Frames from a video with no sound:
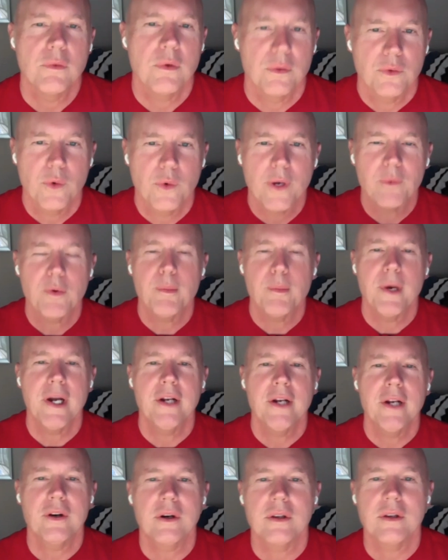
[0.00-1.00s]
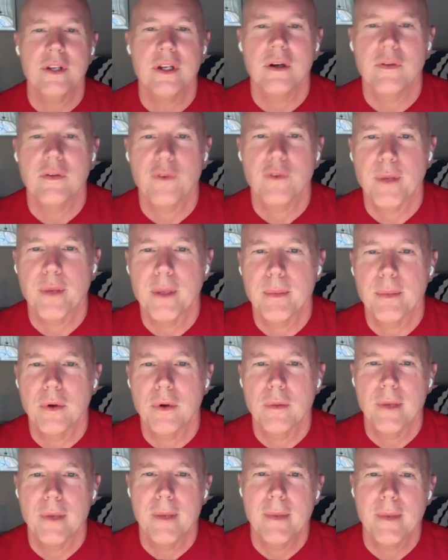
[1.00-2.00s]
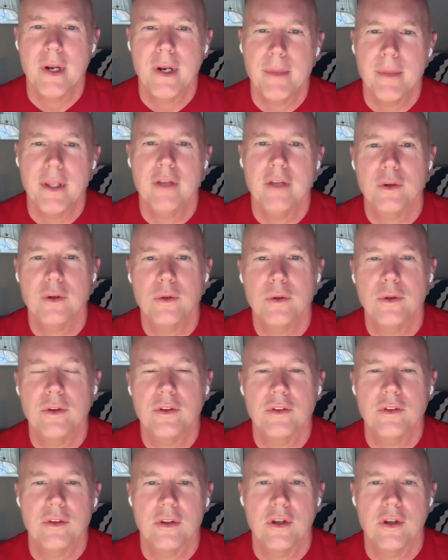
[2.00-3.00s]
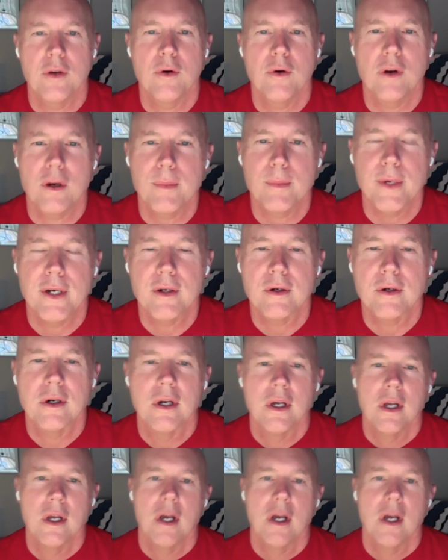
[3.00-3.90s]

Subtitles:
quick reminder, for people who may not be as old as you are, Michael,